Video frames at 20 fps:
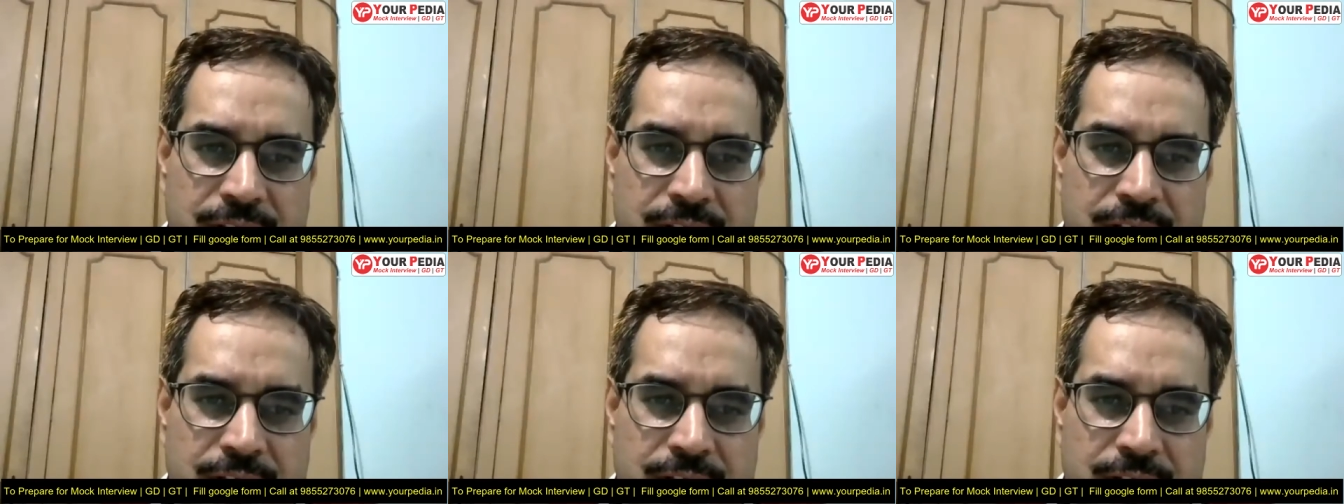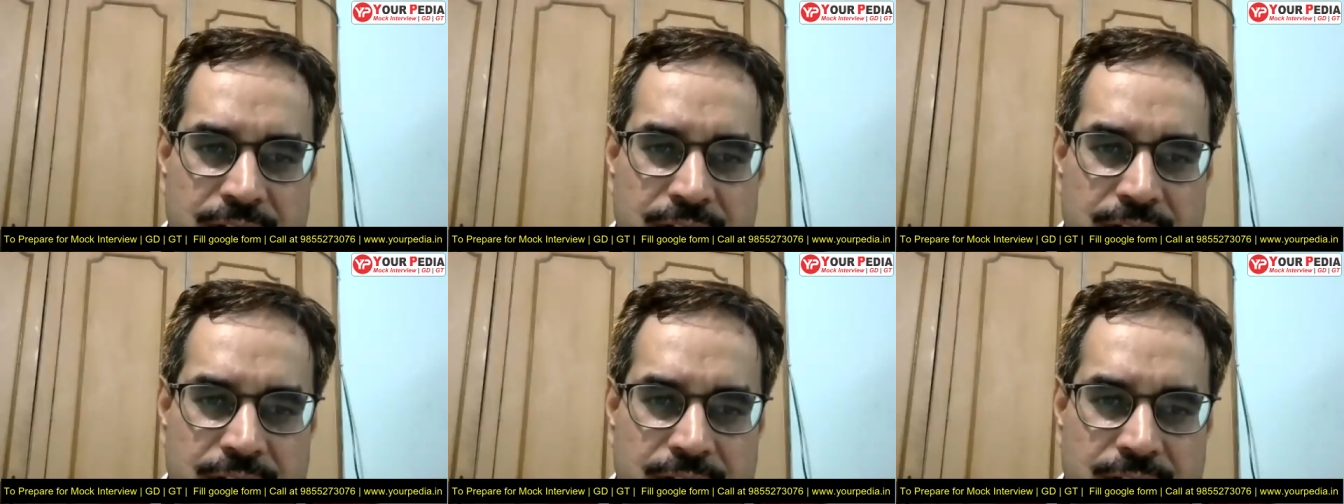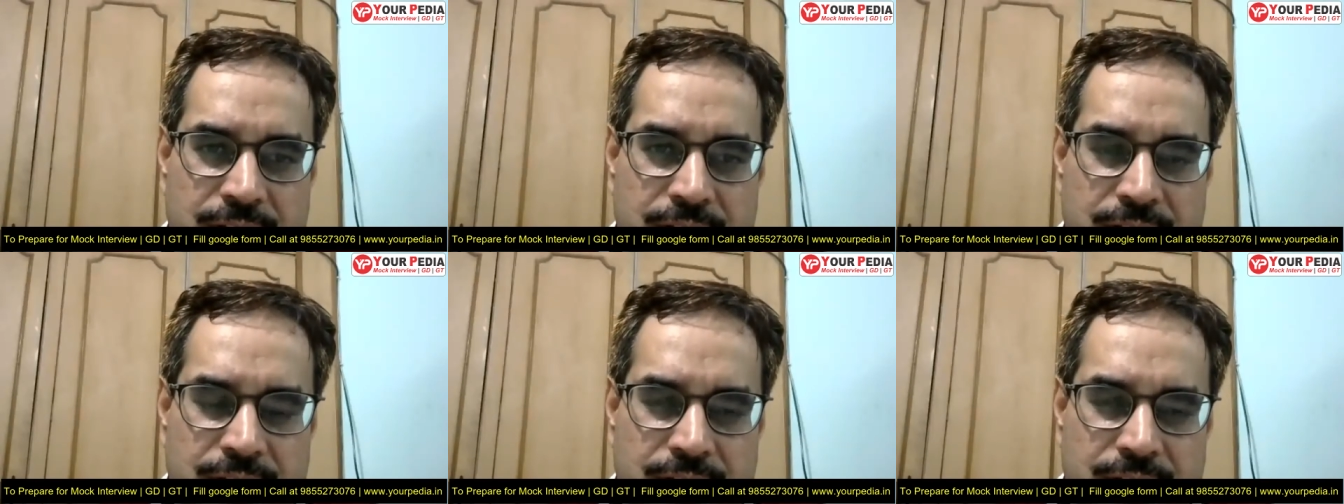In, in
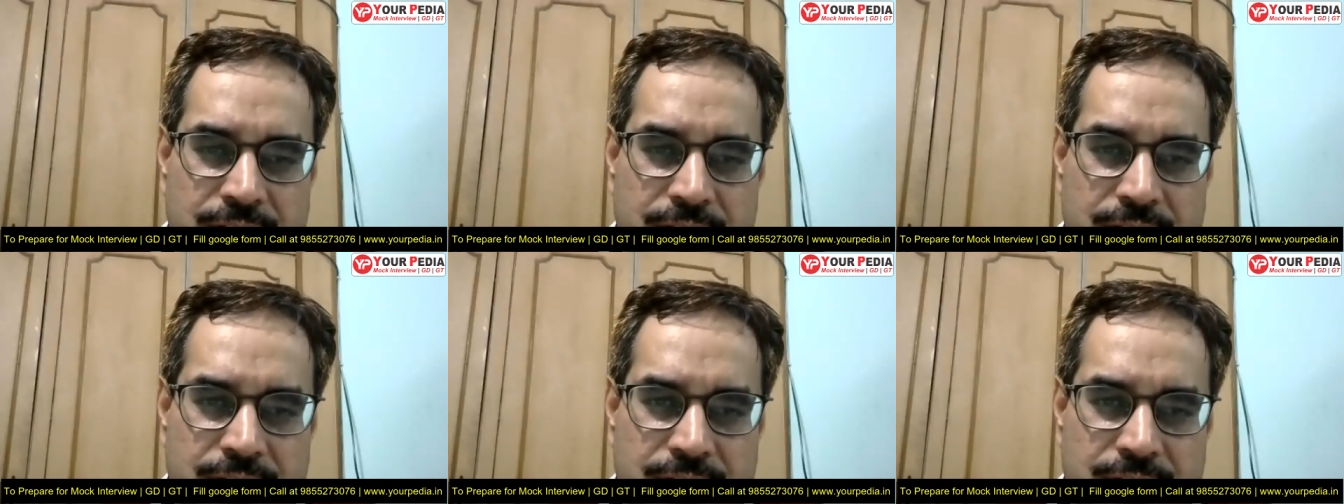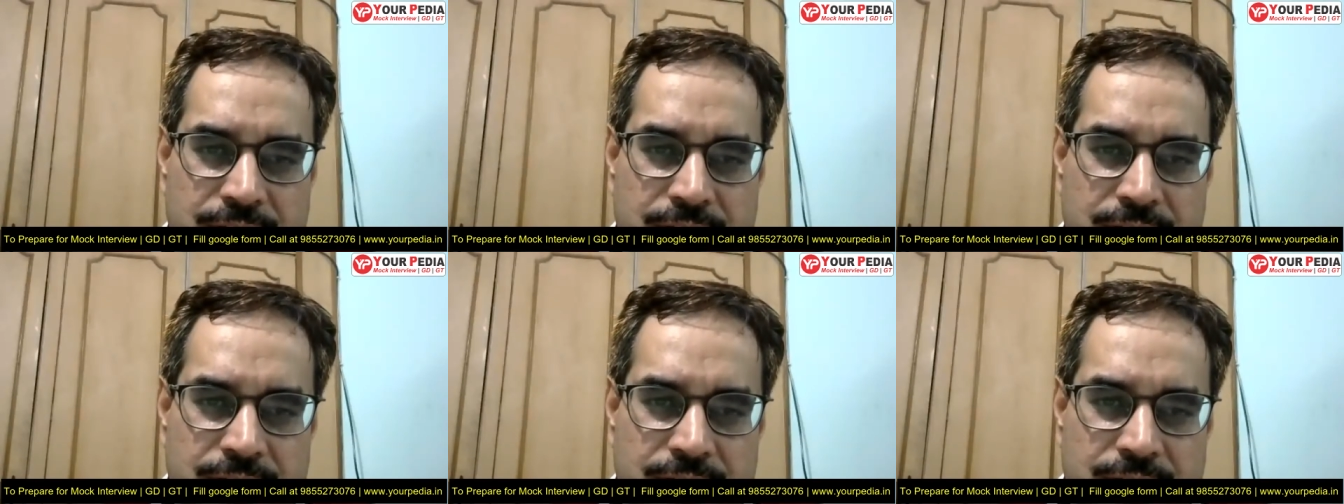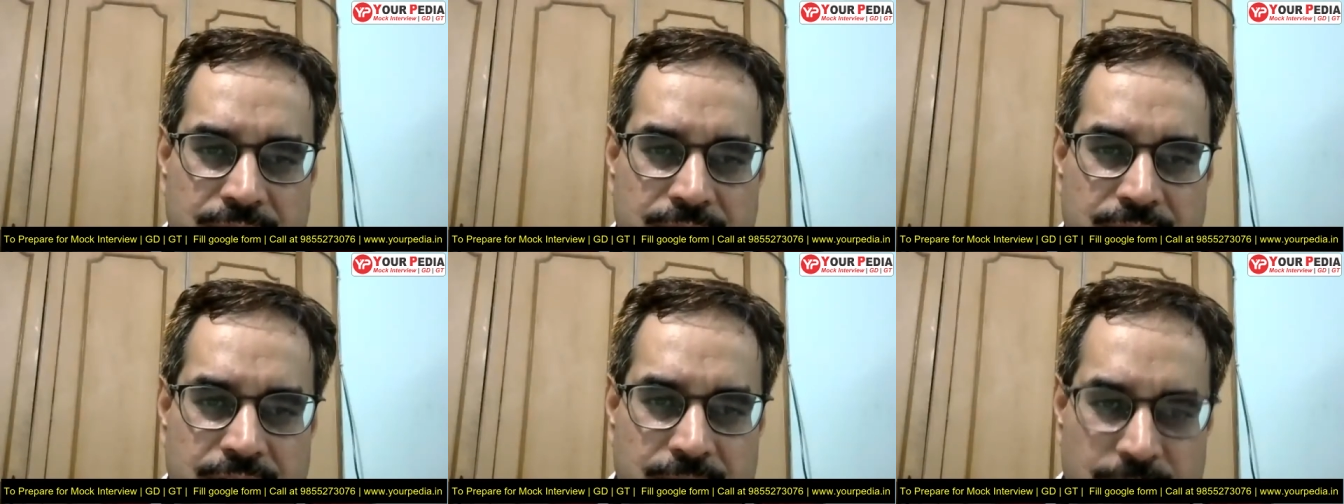bottle, sir.
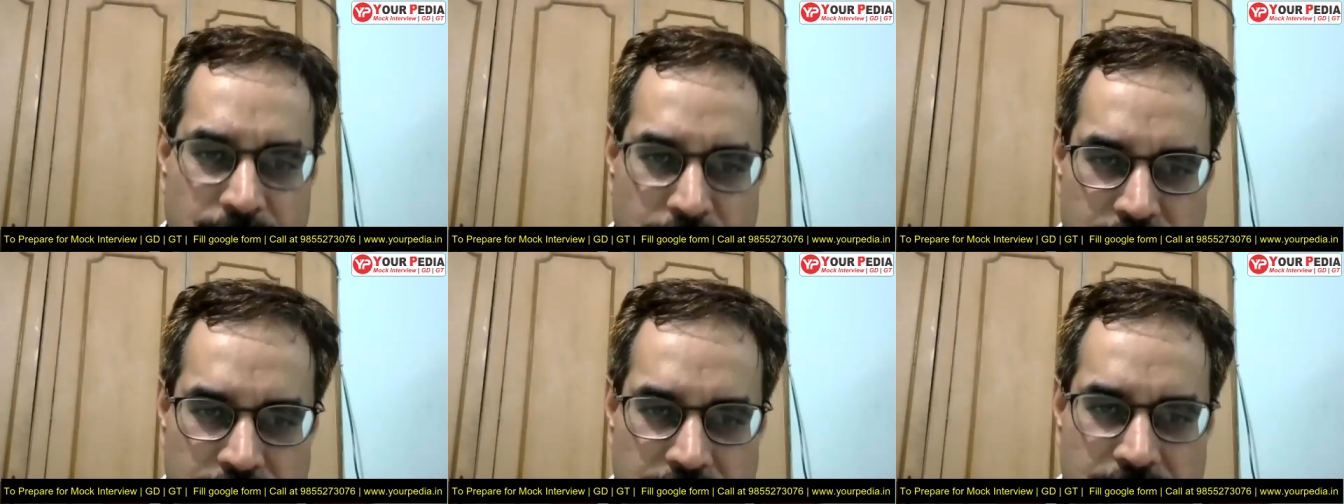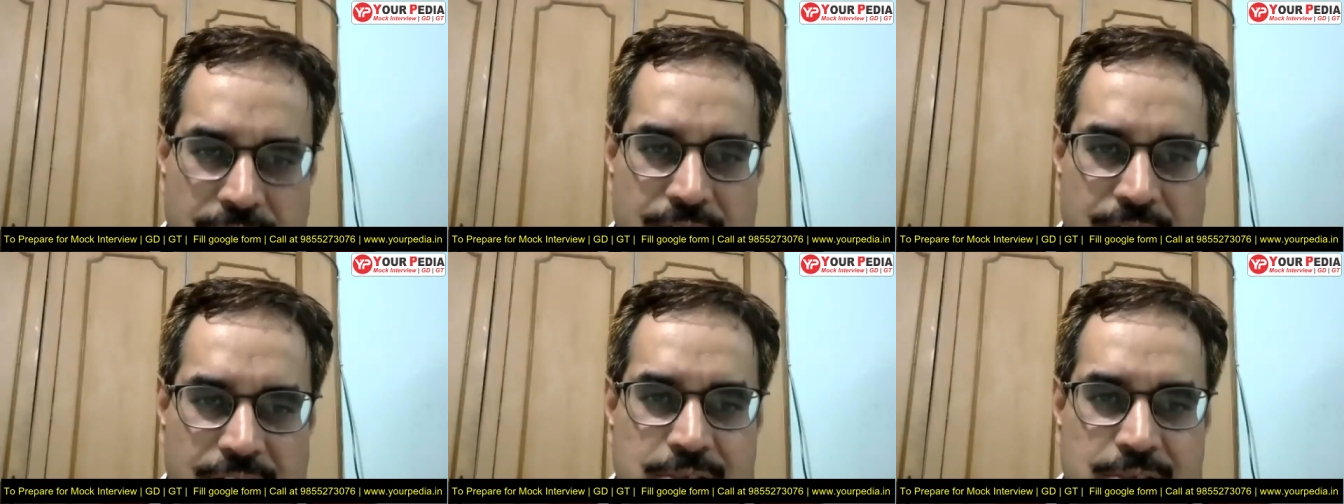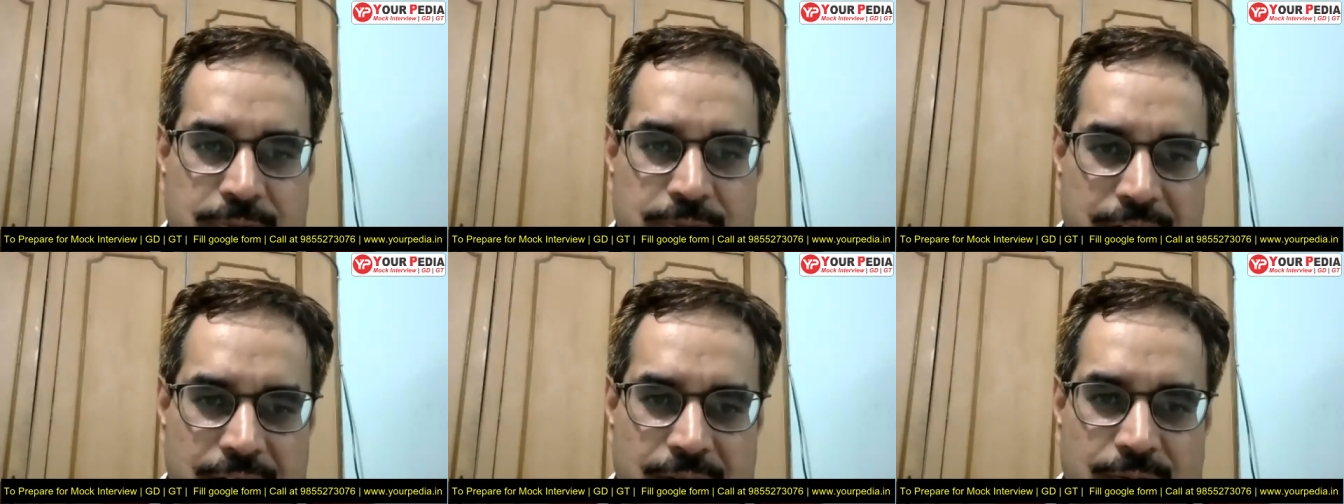In bottle,
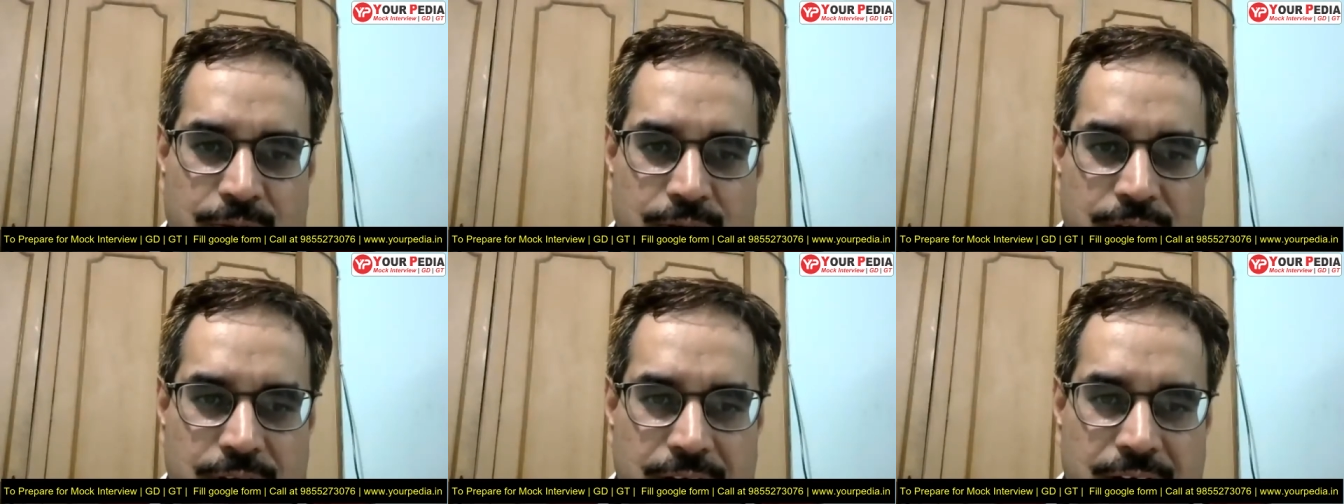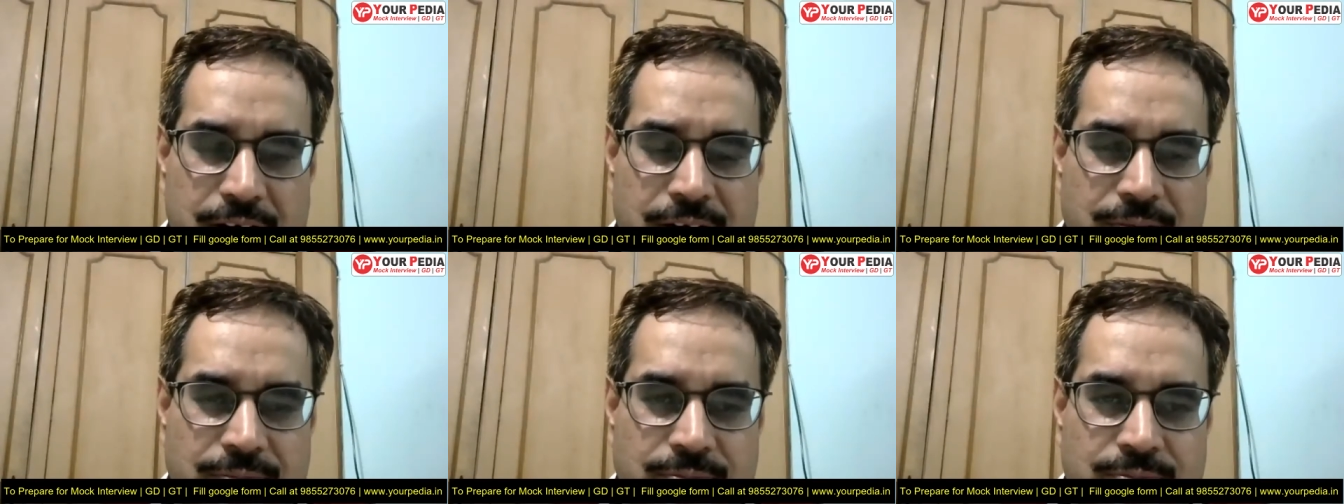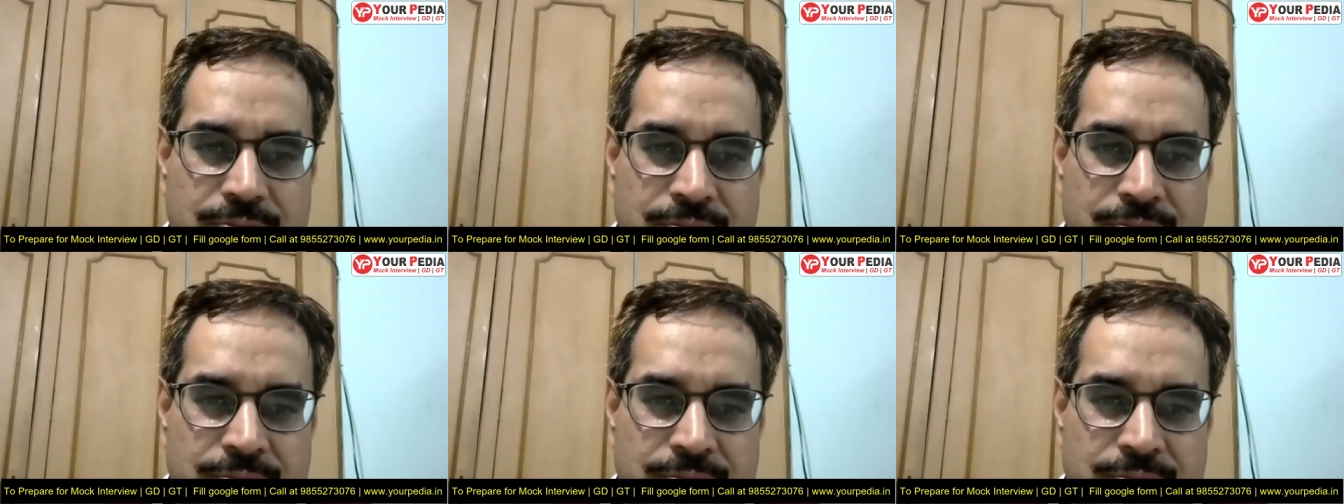transparent bottle, na?